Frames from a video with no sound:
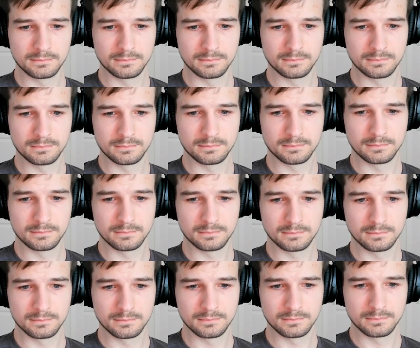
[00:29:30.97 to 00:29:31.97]

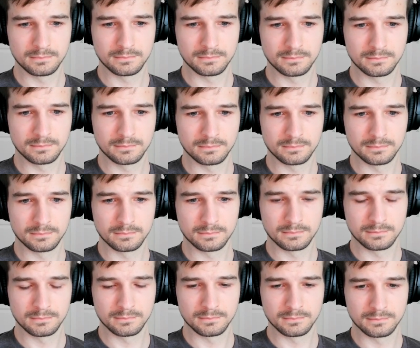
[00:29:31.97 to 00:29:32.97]

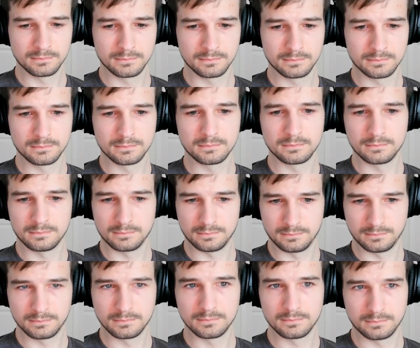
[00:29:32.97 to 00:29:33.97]

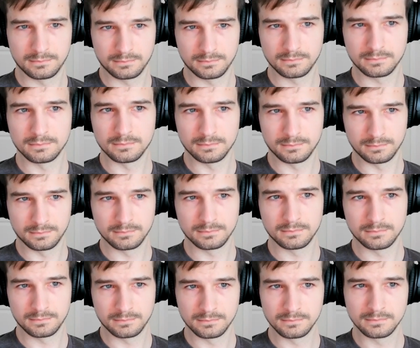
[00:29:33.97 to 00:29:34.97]

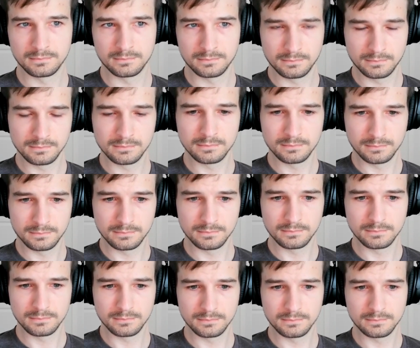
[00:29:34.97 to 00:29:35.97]

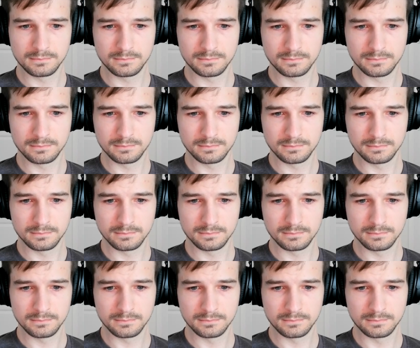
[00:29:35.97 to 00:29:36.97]

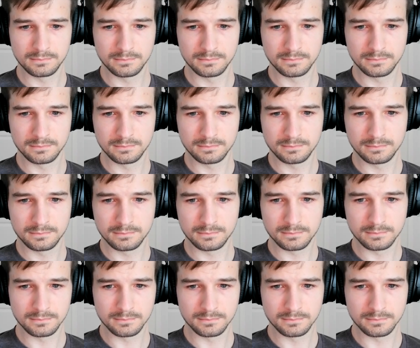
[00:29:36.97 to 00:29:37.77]
(not speaking)